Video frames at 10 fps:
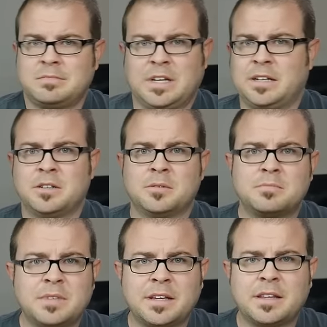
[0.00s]
I don't know,
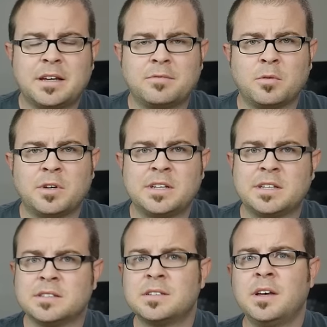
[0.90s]
take that for what it
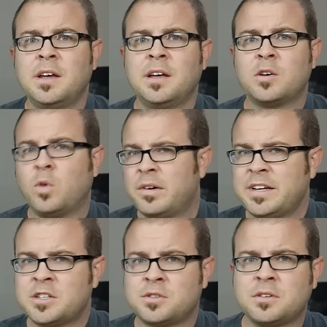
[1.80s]
is.
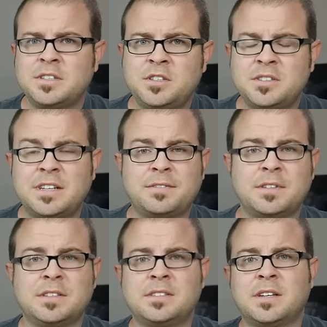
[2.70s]
Quality control issues
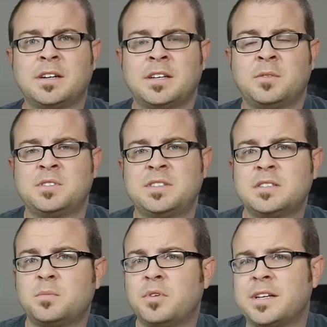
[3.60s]
definitely suck, and it was
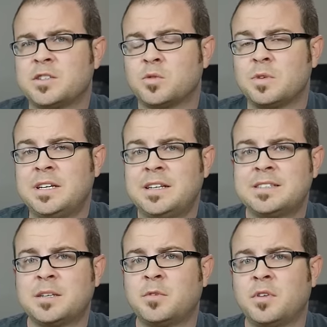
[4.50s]
disappointing to read
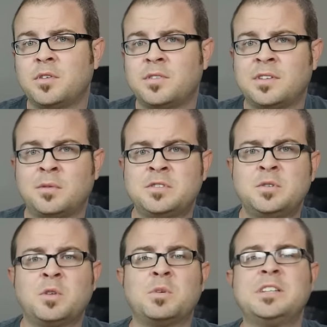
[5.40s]
some of those as I was
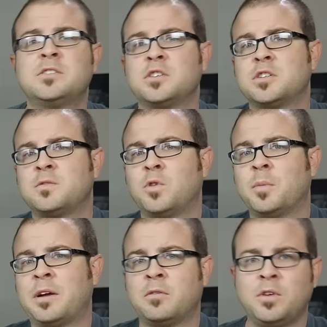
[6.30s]
doing research for
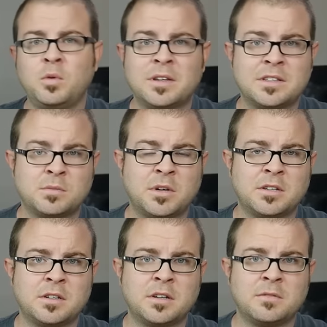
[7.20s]
my review on this
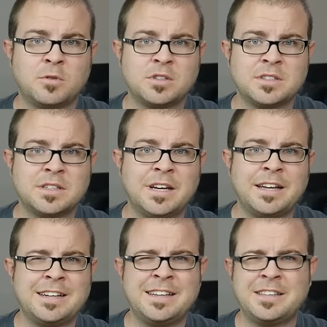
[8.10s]
monitor. Fortunately, I
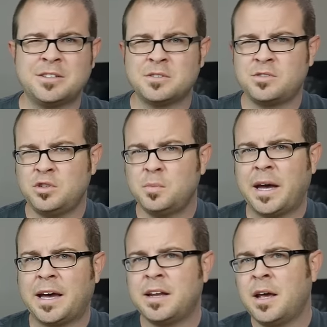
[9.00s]
didn't hit those too
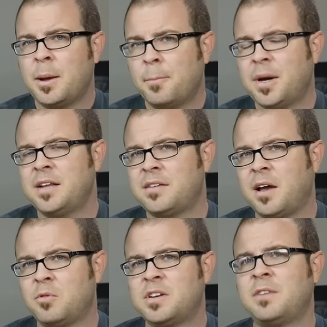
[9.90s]
bad, but
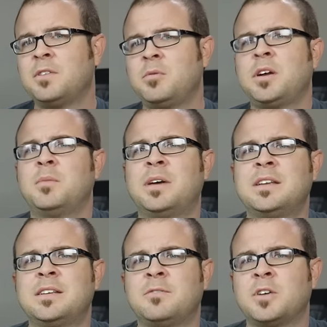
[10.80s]
I would definitely
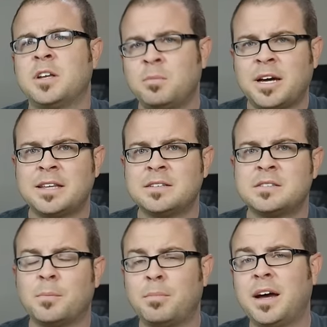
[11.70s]
recommend, if you're gonna buy
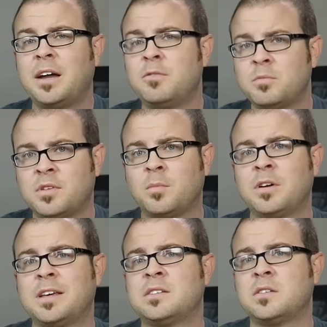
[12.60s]
this, buy from
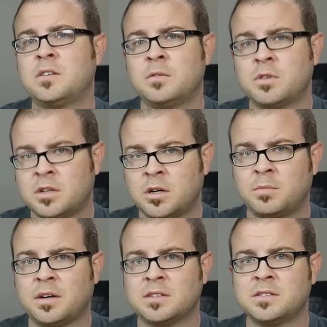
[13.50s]
somewhere that has a good return
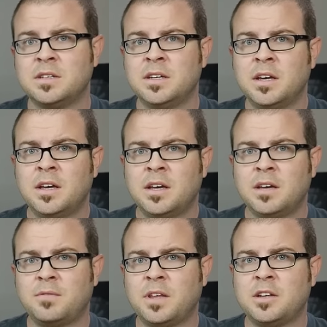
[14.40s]
policy.
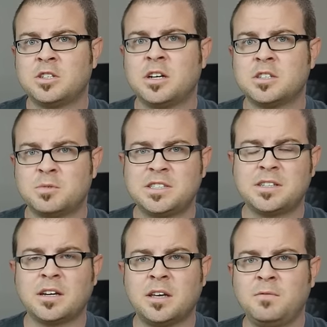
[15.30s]
If they charge a
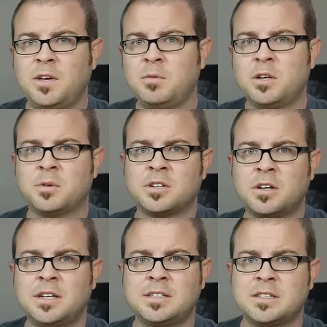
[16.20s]
restocking fee when you
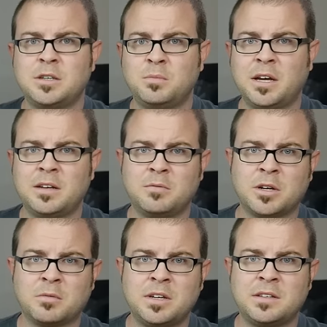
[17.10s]
return it, you might
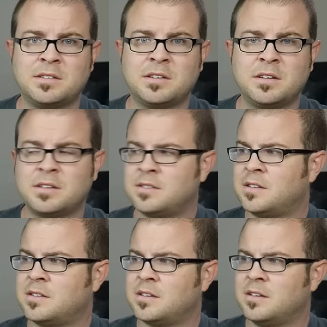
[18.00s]
want to reconsider, because
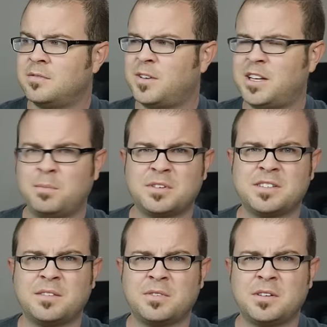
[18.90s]
that's a fifteen
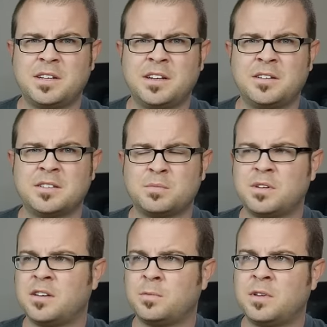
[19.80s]
percent of thirteen hundred dollars is
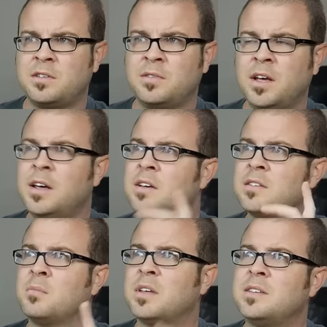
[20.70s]
pretty expensive.
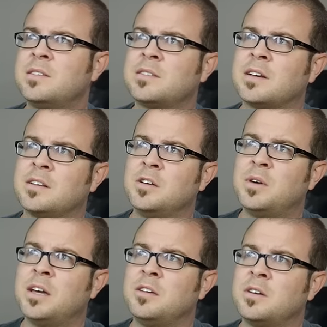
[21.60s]
Some places like
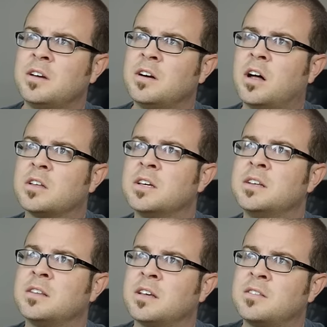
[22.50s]
Newegg, you can call
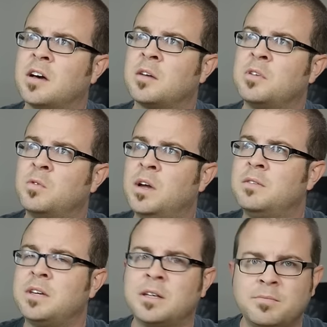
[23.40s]
in and like talk them into
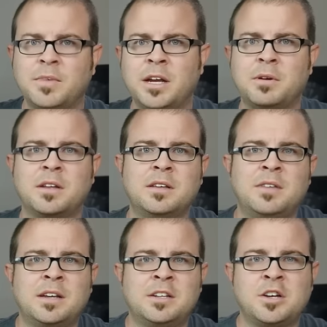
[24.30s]
waiving it. Anyway, I'll leave
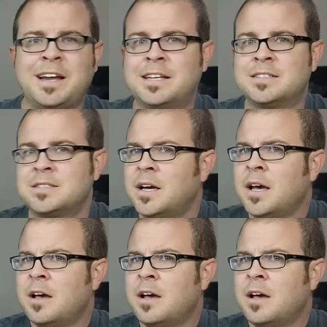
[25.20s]
that in your hands.